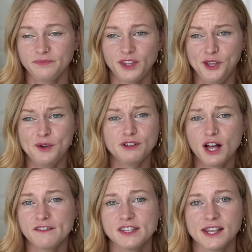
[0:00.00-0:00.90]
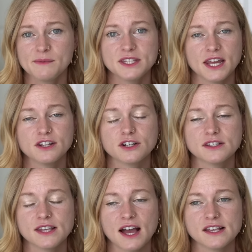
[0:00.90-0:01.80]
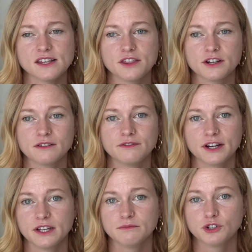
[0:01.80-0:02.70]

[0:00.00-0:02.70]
You have a lot of the same standards as other very